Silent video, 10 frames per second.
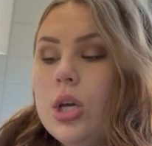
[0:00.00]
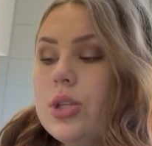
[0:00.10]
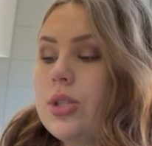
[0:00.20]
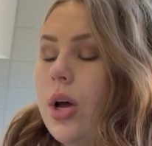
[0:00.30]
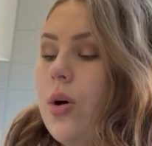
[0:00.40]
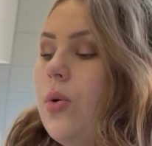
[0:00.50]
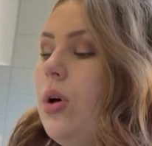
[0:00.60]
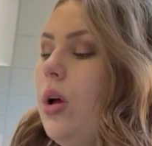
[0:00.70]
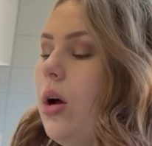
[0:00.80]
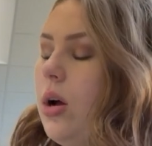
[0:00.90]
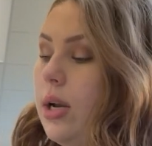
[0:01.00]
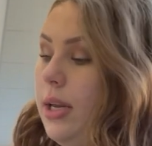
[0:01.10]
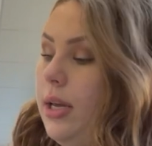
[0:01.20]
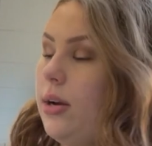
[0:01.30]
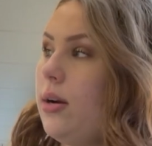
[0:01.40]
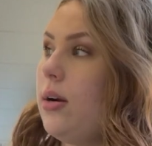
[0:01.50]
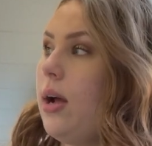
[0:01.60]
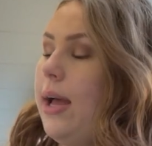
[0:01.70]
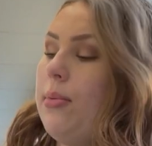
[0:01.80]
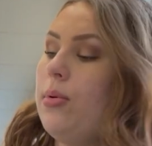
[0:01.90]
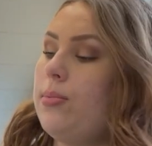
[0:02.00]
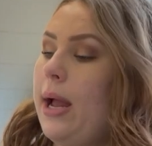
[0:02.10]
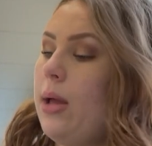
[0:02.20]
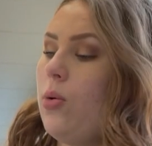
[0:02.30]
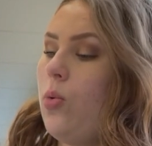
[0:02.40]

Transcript: So on here, I will write